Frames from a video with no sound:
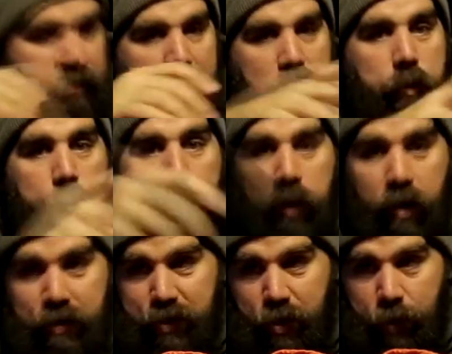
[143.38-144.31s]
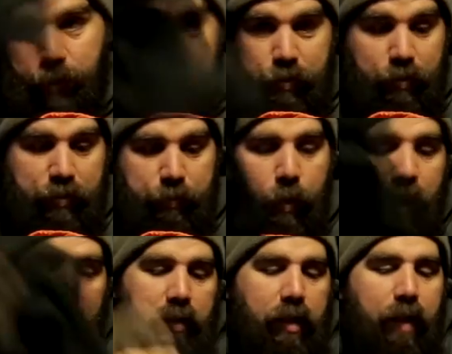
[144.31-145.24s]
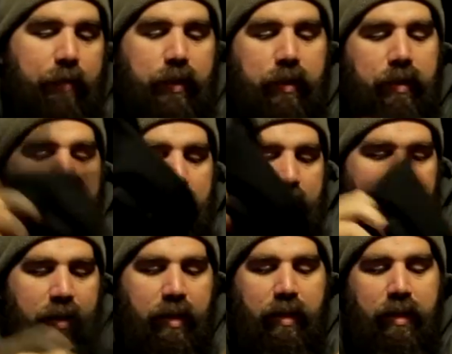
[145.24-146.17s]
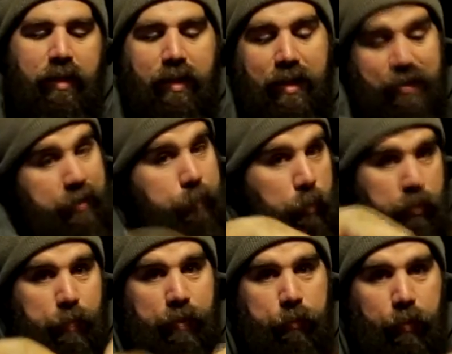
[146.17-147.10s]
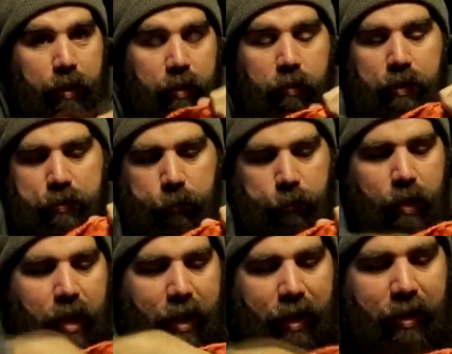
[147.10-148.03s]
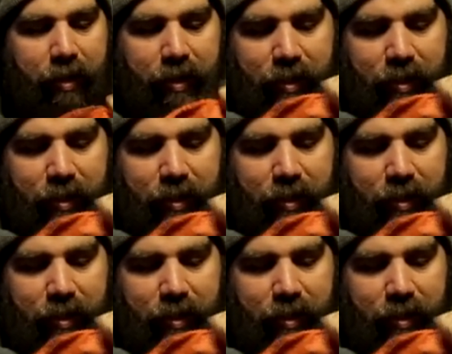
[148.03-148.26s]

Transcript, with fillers: as another precautionary measure is a balaclava, because it's supposed to be 30 degrees overnight.